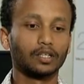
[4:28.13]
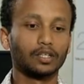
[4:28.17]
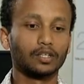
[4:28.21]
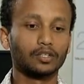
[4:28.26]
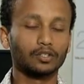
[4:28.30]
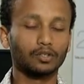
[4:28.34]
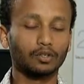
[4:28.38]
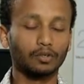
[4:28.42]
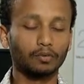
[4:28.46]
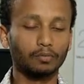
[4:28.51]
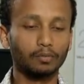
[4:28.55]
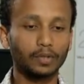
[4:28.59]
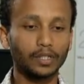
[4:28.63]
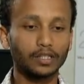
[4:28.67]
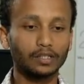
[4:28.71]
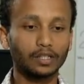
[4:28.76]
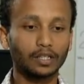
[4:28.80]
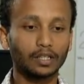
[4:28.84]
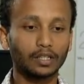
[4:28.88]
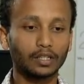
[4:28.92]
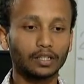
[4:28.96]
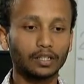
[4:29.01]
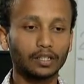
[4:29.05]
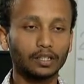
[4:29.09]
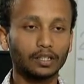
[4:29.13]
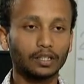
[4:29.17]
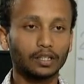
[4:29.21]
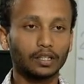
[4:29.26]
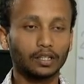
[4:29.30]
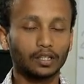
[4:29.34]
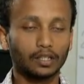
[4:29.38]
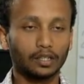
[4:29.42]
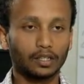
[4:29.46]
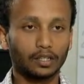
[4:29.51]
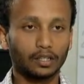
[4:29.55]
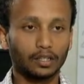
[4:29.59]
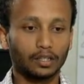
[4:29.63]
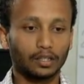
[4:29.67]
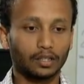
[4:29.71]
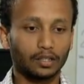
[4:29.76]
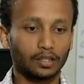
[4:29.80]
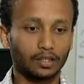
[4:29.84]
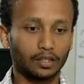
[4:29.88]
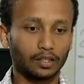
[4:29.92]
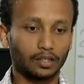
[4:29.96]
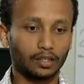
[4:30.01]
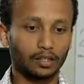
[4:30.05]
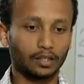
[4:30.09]
So basically,
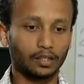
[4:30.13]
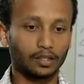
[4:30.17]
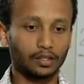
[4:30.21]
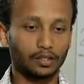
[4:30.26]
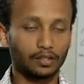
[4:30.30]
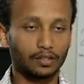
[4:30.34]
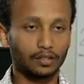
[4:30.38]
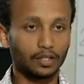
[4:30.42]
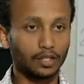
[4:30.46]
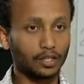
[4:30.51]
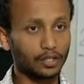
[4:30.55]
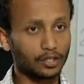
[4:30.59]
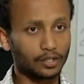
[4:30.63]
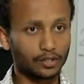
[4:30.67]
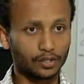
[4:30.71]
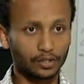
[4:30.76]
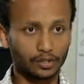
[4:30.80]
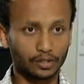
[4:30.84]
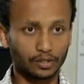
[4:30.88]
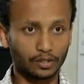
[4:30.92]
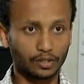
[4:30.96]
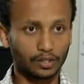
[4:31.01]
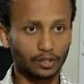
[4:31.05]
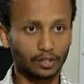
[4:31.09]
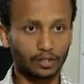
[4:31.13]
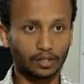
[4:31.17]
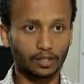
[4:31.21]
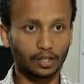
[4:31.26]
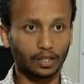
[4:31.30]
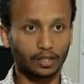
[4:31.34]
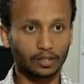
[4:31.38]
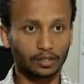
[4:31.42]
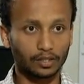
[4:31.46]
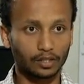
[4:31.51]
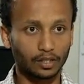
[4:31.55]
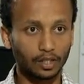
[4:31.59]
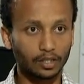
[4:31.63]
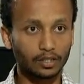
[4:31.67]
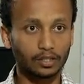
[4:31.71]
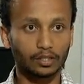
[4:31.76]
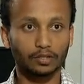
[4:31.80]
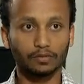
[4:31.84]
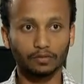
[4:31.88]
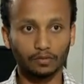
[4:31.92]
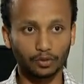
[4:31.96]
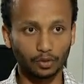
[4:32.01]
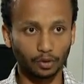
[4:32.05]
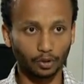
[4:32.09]
there is this
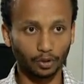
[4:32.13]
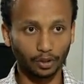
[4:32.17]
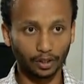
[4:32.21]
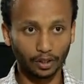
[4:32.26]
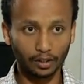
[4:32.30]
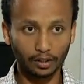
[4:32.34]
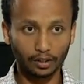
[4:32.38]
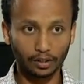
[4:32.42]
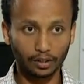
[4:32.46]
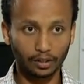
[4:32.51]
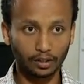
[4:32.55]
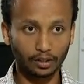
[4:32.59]
extensive drawing.